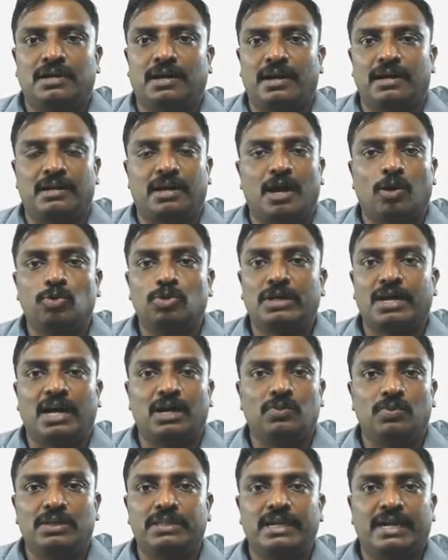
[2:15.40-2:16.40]
and how to
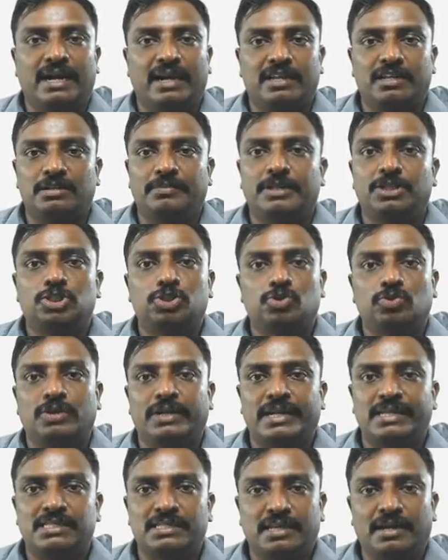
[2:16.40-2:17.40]
convert the color image to
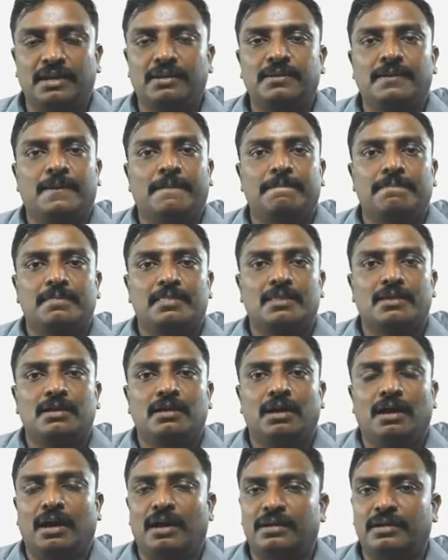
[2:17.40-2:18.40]
grayscale,
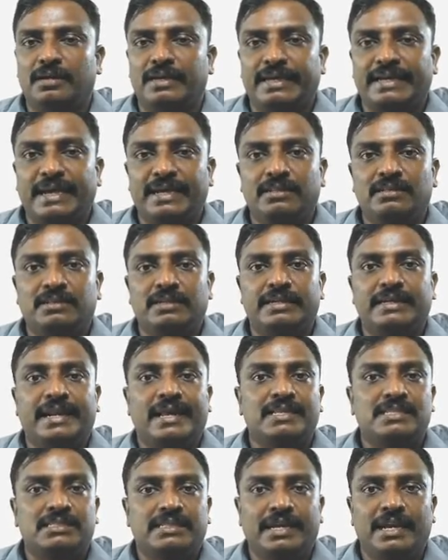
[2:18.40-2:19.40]
and again
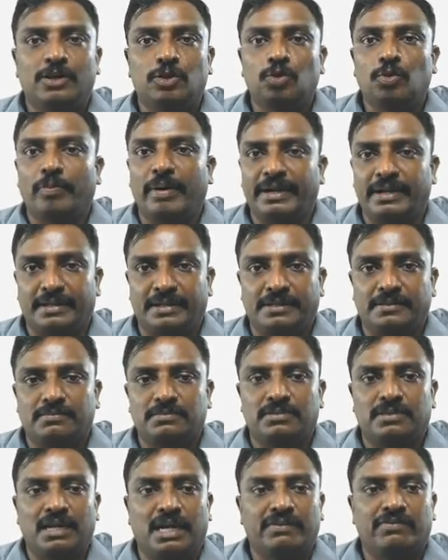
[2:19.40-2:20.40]
grayscale to binary.
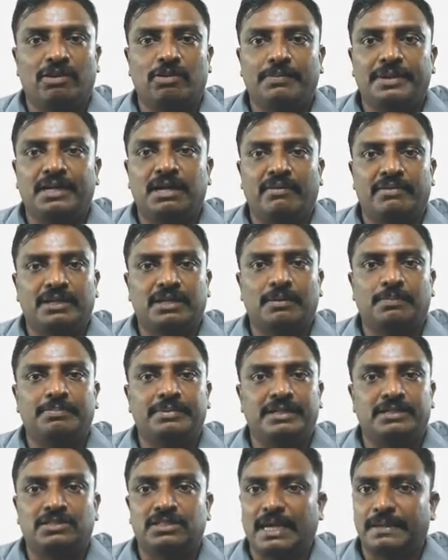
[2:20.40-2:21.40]
That will be covering up
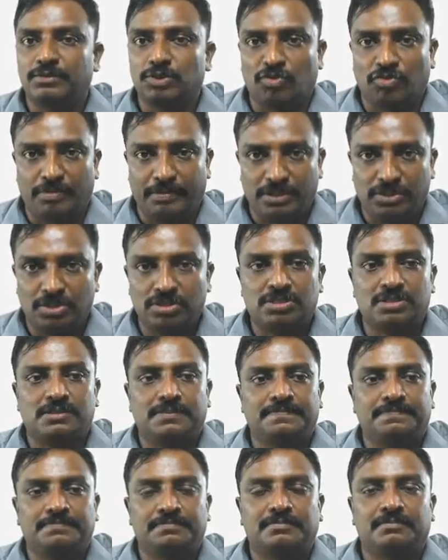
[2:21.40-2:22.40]
types of images.
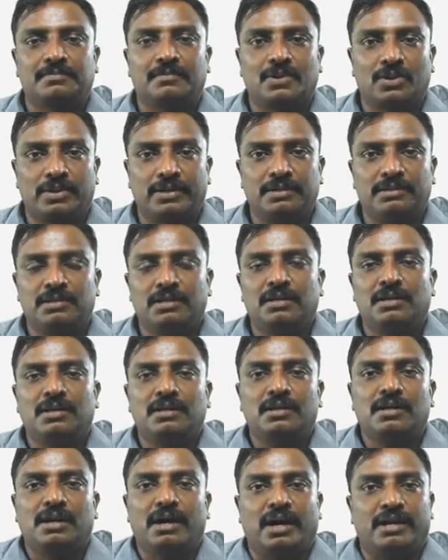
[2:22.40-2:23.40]
Okay.
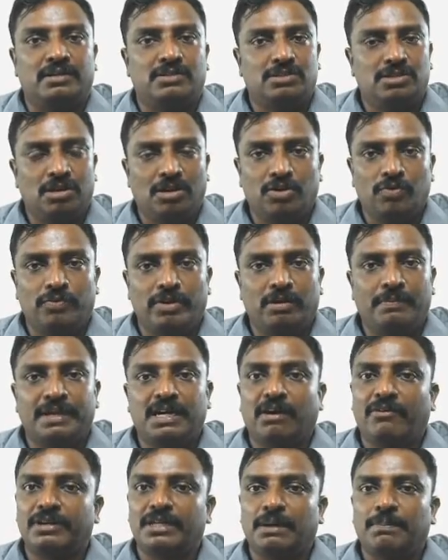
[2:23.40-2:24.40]
And third, we will
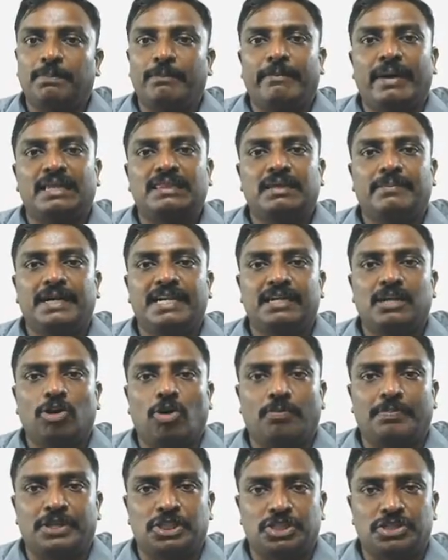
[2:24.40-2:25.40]
be covering up mathematical
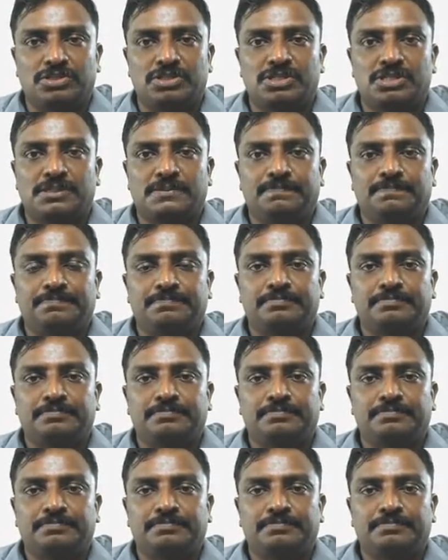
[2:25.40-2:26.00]
operations,